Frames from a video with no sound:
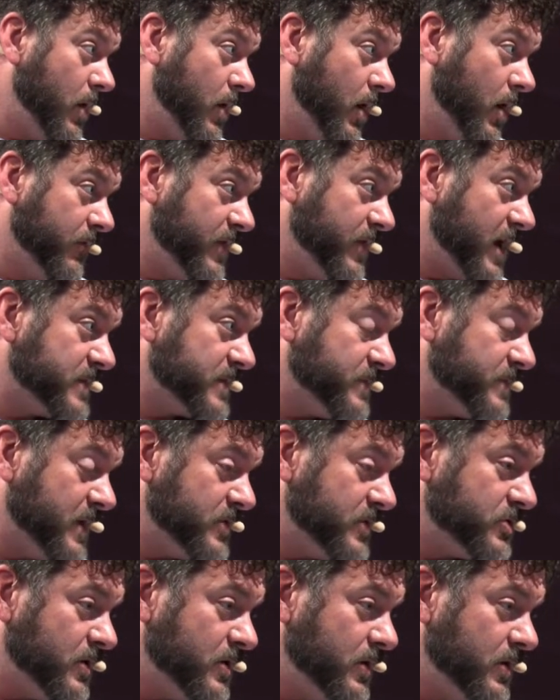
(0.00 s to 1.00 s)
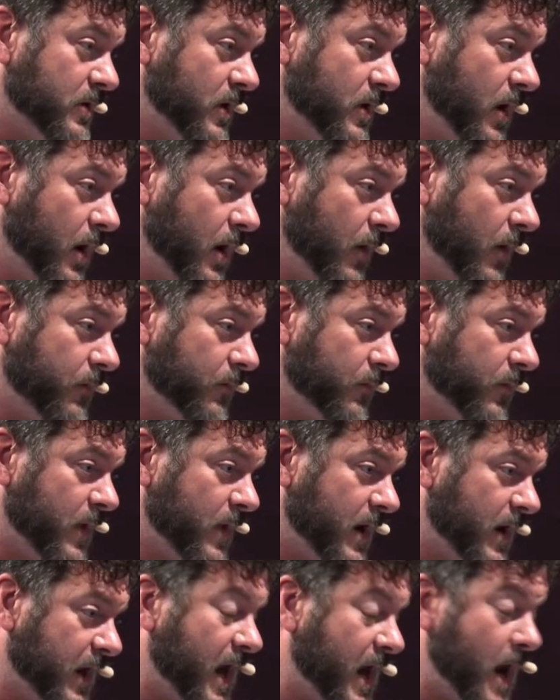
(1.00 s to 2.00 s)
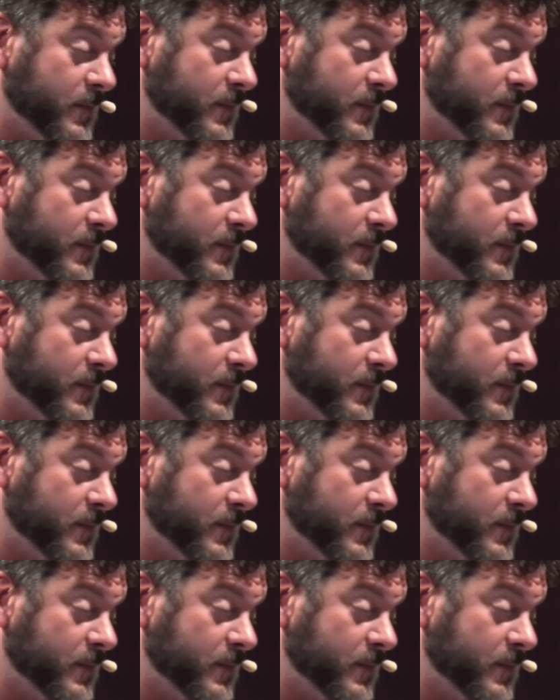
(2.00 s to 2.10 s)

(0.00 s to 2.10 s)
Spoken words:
of the expedition, and again,